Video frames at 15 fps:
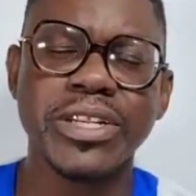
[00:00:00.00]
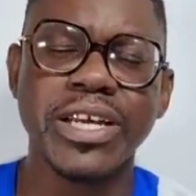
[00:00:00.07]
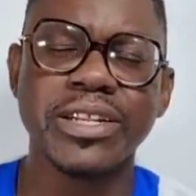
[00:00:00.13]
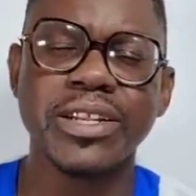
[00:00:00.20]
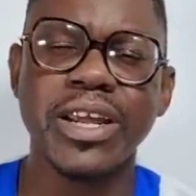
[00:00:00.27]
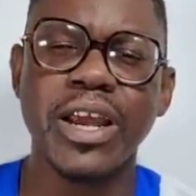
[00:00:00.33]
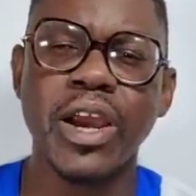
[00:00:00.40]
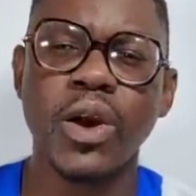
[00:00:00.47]

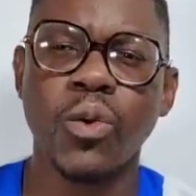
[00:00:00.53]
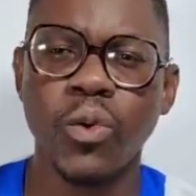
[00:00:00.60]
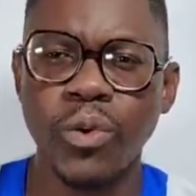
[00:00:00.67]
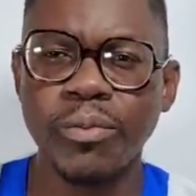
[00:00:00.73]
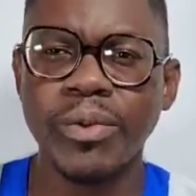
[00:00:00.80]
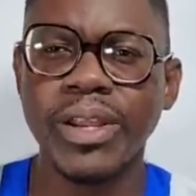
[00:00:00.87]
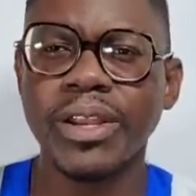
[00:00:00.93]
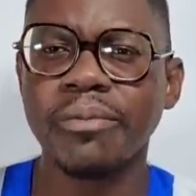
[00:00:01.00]
that a
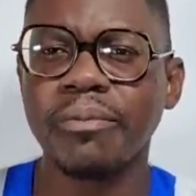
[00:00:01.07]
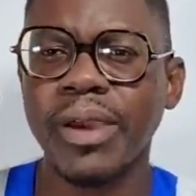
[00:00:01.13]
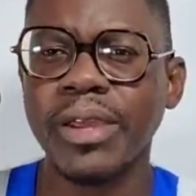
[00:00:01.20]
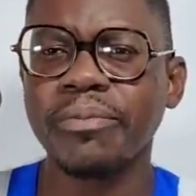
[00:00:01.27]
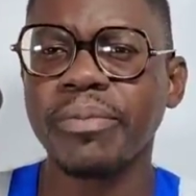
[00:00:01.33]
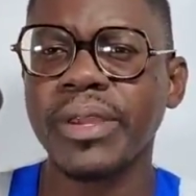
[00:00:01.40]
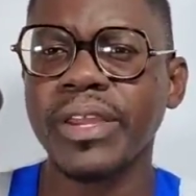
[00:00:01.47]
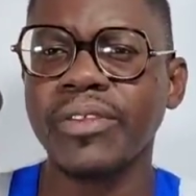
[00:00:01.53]
woman
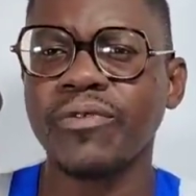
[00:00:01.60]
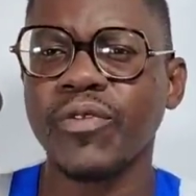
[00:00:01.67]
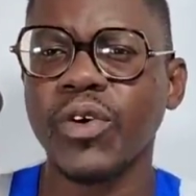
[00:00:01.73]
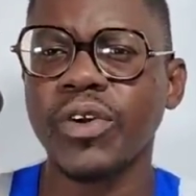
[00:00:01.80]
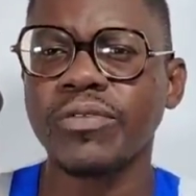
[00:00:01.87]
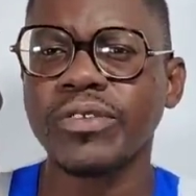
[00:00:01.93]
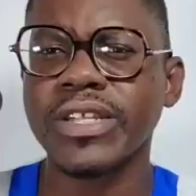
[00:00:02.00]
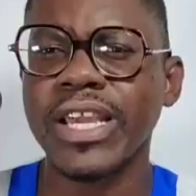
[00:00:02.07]
might be
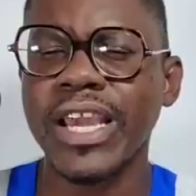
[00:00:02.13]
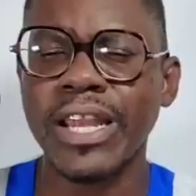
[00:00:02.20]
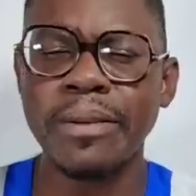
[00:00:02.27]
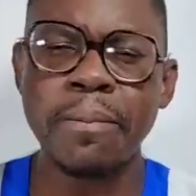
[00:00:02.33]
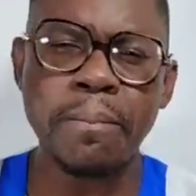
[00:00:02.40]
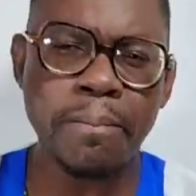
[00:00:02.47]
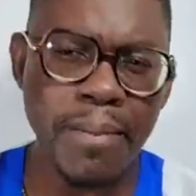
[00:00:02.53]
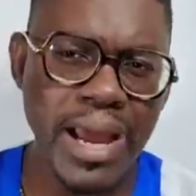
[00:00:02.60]
involved and
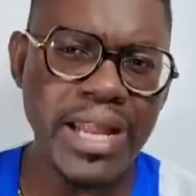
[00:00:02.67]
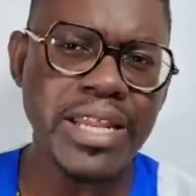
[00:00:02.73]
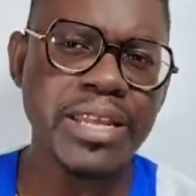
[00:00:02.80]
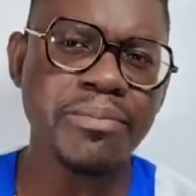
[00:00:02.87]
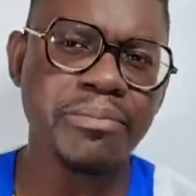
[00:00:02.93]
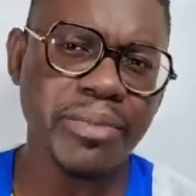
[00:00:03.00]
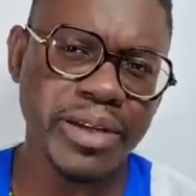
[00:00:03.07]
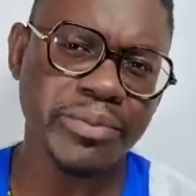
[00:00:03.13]

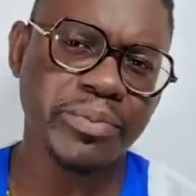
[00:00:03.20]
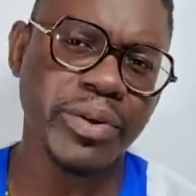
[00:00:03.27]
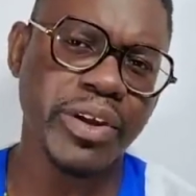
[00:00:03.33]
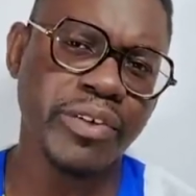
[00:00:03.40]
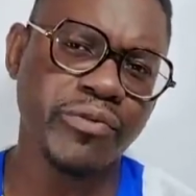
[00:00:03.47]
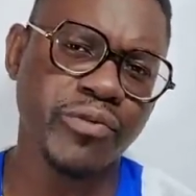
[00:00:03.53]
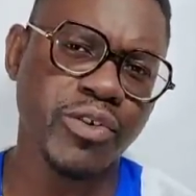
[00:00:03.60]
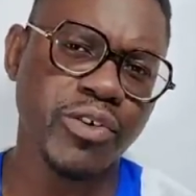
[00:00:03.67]
money might be
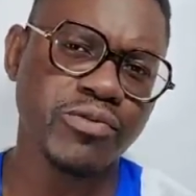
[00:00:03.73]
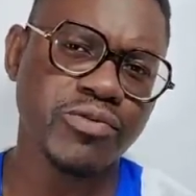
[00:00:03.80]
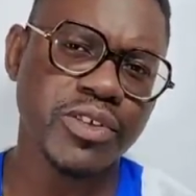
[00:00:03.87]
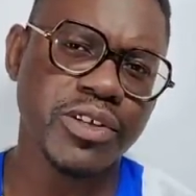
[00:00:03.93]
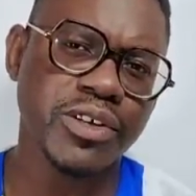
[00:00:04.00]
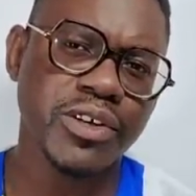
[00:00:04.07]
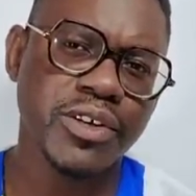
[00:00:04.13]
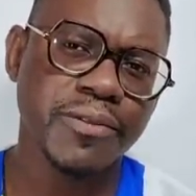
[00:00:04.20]
involved.
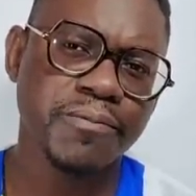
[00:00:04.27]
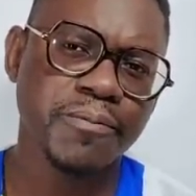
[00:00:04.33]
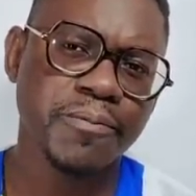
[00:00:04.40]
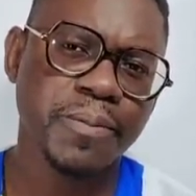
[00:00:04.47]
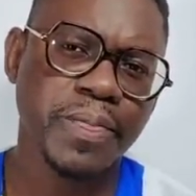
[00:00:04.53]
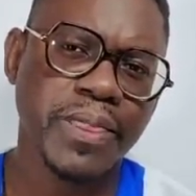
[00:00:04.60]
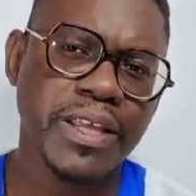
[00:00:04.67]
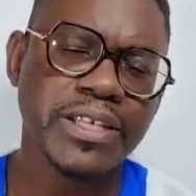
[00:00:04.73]

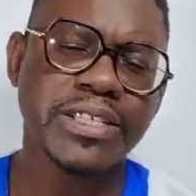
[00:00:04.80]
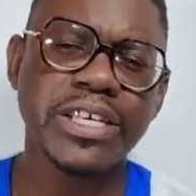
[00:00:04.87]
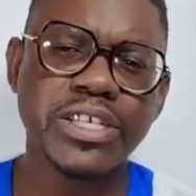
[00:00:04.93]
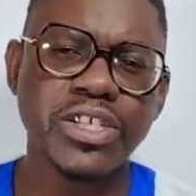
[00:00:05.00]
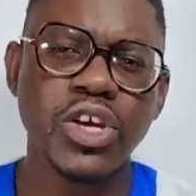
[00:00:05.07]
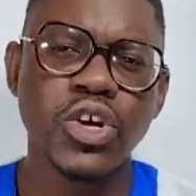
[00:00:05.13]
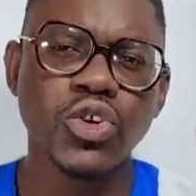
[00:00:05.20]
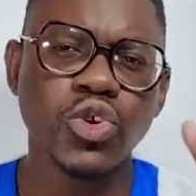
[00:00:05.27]
He
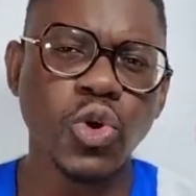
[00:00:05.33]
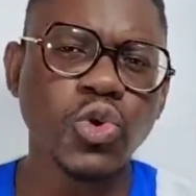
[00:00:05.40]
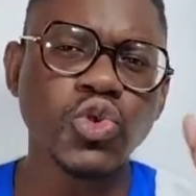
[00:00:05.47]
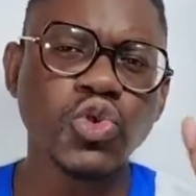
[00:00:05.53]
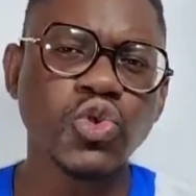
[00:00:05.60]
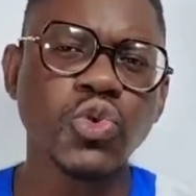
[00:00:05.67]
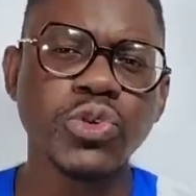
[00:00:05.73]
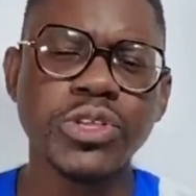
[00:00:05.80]
says those
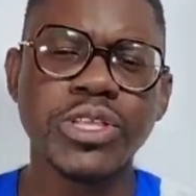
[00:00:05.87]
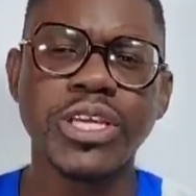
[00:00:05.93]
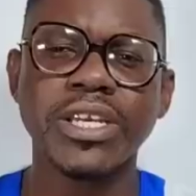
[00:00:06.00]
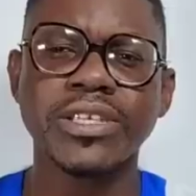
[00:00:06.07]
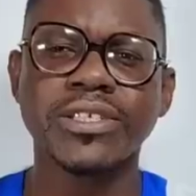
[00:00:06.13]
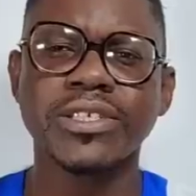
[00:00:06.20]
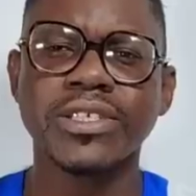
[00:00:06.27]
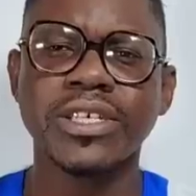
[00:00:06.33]
two
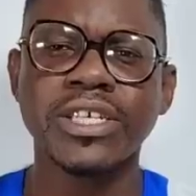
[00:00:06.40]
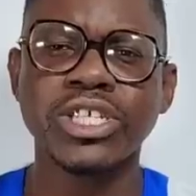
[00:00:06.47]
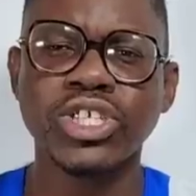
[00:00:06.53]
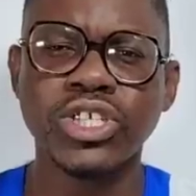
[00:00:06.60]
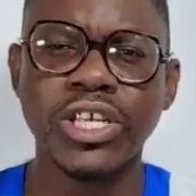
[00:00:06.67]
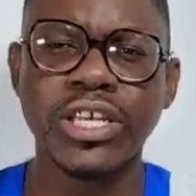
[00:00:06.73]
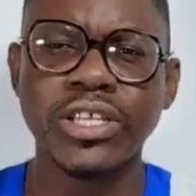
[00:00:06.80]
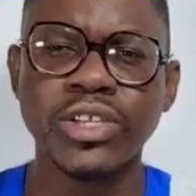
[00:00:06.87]
things
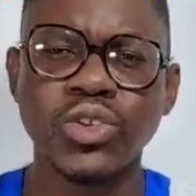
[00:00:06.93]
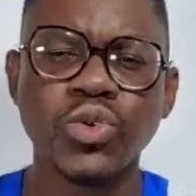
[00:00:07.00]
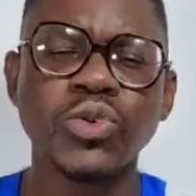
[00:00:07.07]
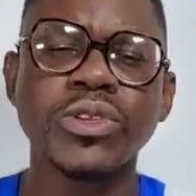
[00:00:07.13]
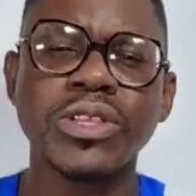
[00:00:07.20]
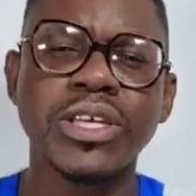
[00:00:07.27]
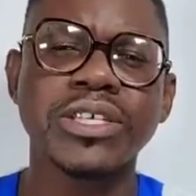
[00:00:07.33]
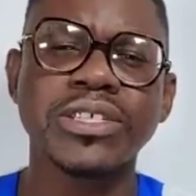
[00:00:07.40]
is the two
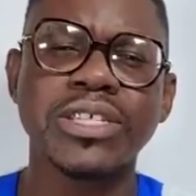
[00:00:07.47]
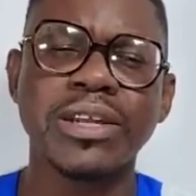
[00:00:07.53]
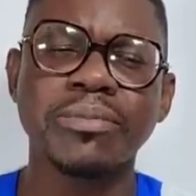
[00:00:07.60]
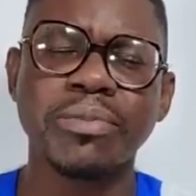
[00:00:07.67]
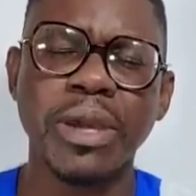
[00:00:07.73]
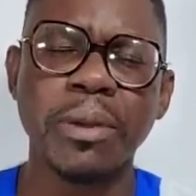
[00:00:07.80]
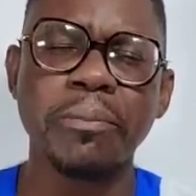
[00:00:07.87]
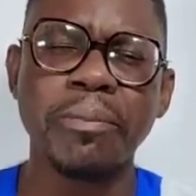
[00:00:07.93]
things
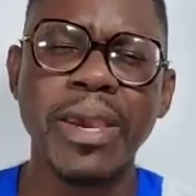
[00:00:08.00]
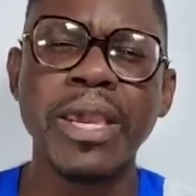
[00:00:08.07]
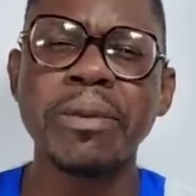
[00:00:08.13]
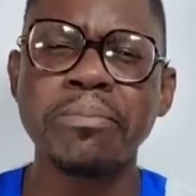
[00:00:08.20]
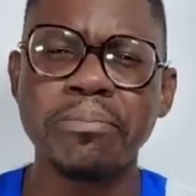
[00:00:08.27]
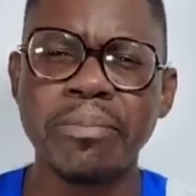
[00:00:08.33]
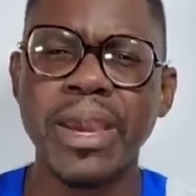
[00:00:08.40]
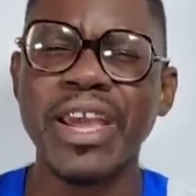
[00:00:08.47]
that can make
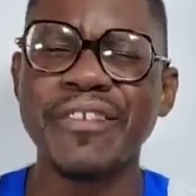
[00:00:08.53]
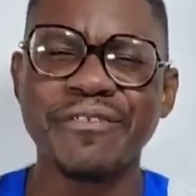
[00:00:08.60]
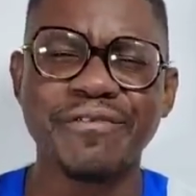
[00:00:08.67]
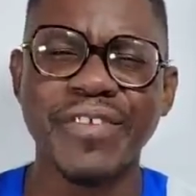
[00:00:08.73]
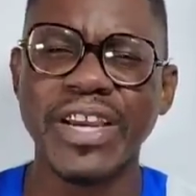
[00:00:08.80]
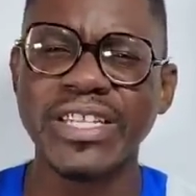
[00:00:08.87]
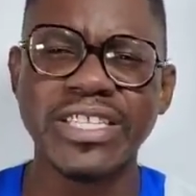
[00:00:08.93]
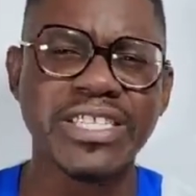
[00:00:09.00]
men
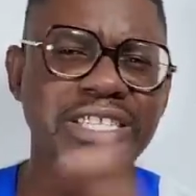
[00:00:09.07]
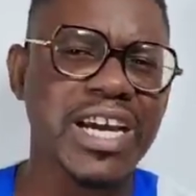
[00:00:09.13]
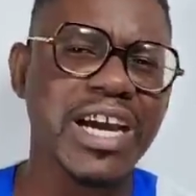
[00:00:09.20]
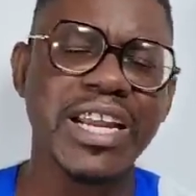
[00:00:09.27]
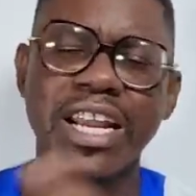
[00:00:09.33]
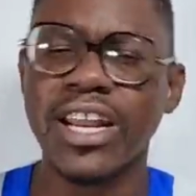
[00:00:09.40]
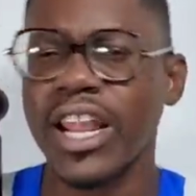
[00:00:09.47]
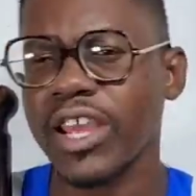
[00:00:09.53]
fight each
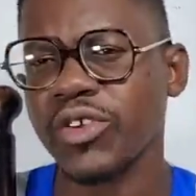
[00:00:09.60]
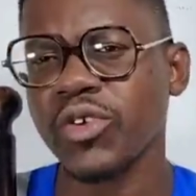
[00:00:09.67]
other like